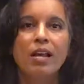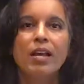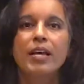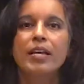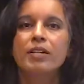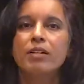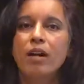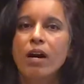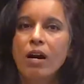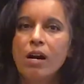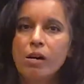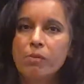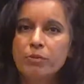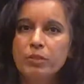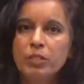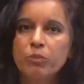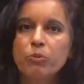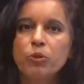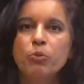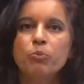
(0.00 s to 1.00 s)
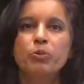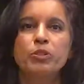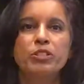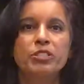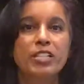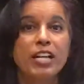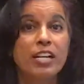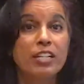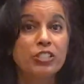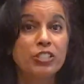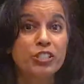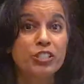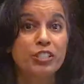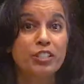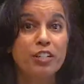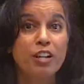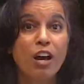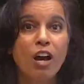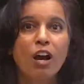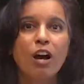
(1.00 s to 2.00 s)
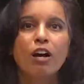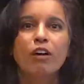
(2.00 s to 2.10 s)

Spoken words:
and optimal protection